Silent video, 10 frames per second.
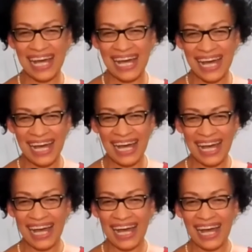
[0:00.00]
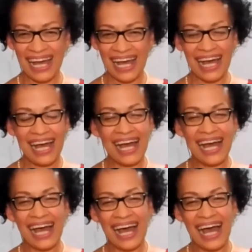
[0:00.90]

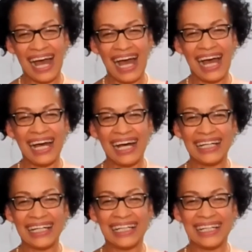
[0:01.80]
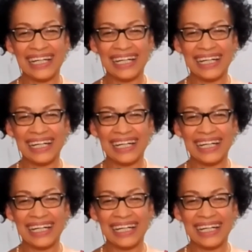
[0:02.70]
(no one is talking)